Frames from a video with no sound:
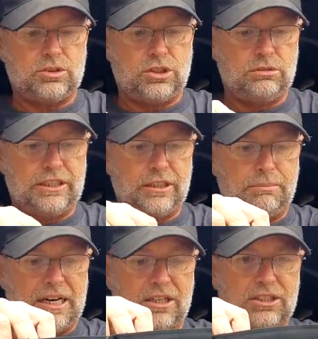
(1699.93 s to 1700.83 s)
2-liter
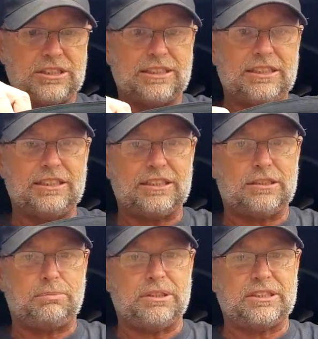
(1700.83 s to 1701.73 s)
bottles in
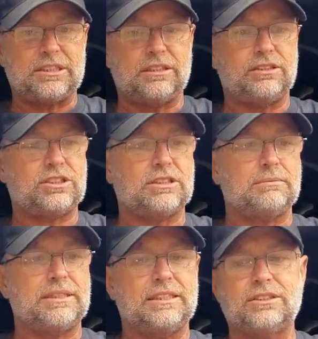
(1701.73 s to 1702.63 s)
here plus another
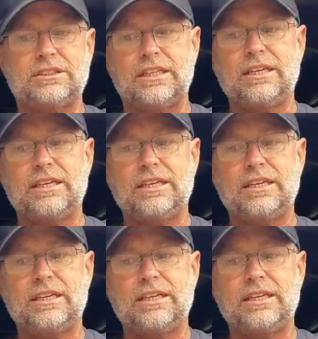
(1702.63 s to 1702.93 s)
something else.